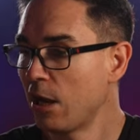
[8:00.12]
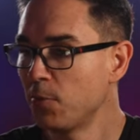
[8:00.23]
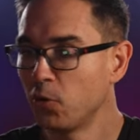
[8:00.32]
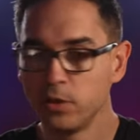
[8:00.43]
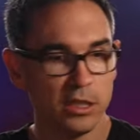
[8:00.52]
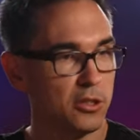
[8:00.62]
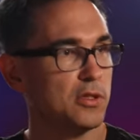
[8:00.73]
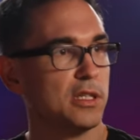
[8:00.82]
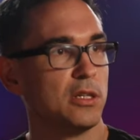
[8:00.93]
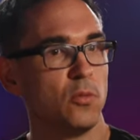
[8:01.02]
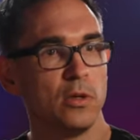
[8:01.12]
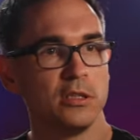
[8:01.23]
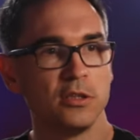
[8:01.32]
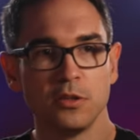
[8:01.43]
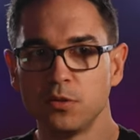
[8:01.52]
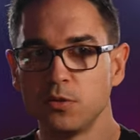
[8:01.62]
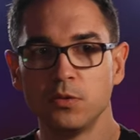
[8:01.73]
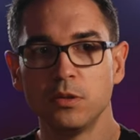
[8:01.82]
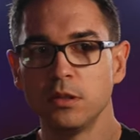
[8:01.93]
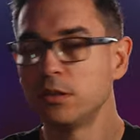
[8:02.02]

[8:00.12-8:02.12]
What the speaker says: I'm only using 1, 2,